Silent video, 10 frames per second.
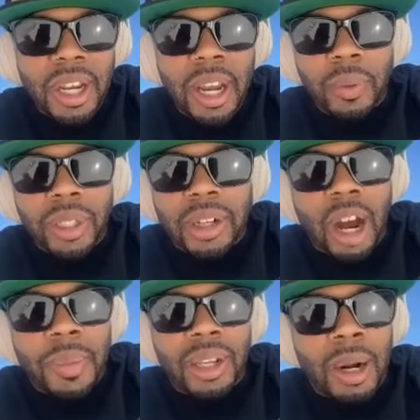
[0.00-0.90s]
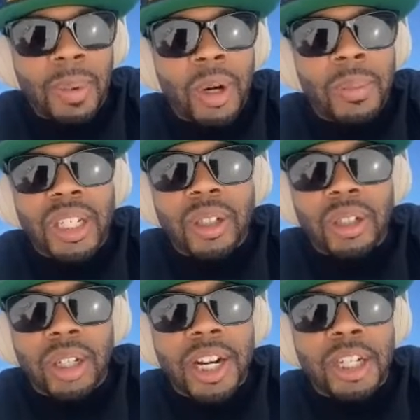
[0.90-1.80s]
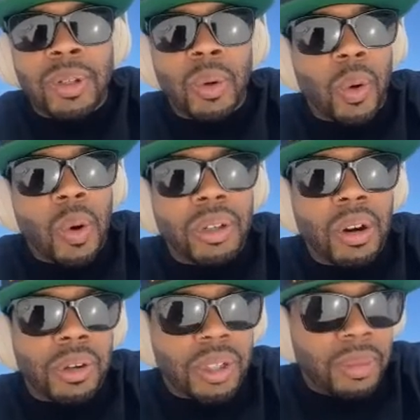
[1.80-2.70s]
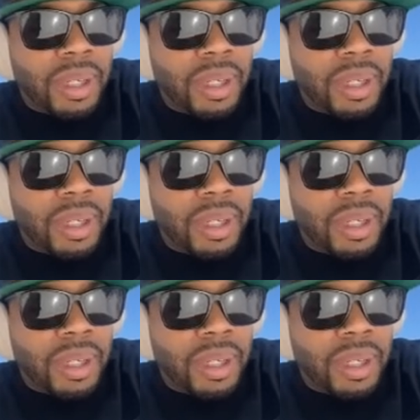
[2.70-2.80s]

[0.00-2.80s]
and really taught me a lot about what it meant to actually be a recording artist.